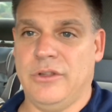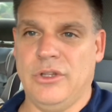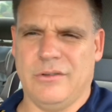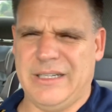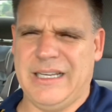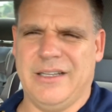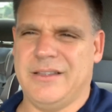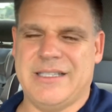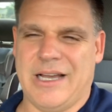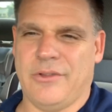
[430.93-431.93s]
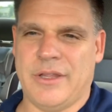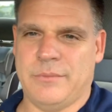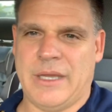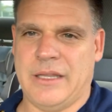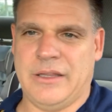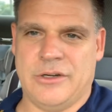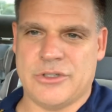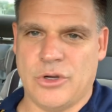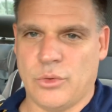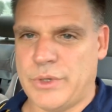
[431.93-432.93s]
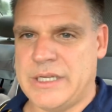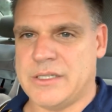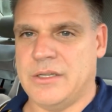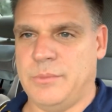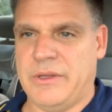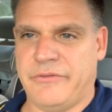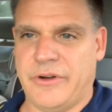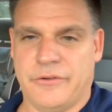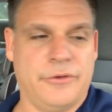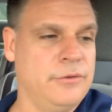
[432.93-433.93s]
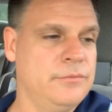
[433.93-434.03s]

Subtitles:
you don't need to tell them that there's no reason to be fearful.